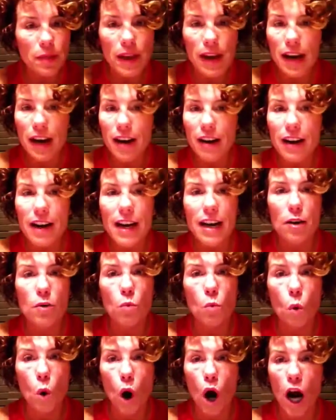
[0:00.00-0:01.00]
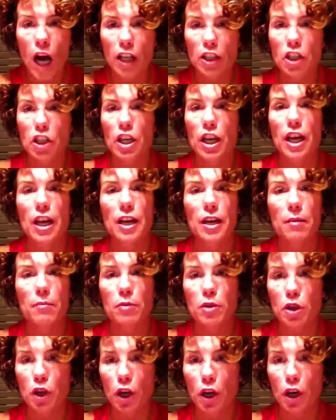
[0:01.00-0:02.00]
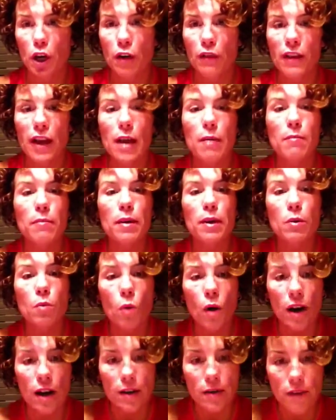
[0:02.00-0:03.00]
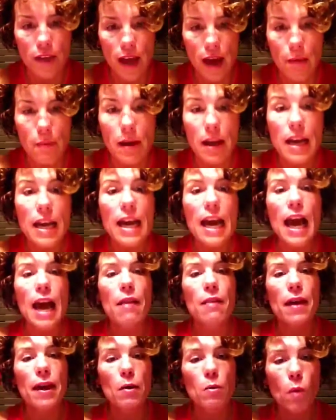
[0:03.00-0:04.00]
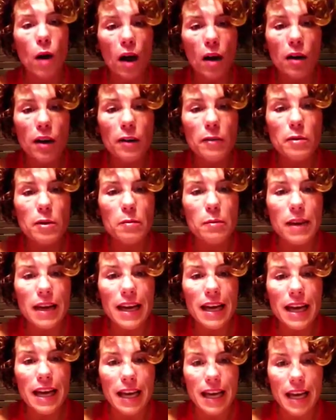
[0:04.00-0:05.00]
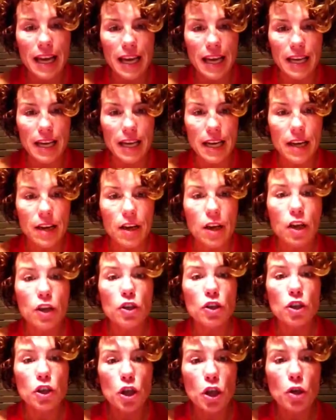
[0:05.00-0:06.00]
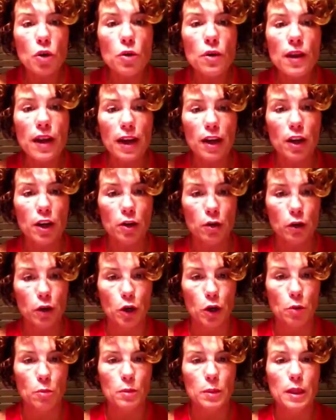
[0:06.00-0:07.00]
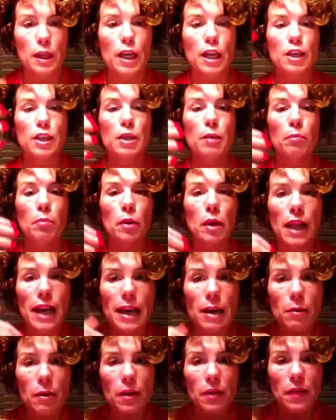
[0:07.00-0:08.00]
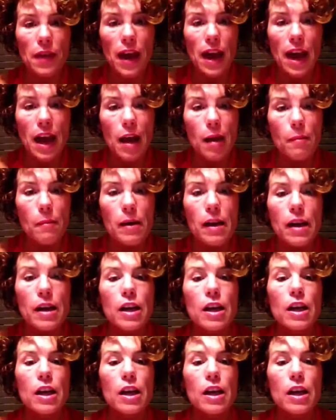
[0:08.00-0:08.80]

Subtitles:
there and watch and observe and be one of them. And they welcomed me in to their groups to play with them.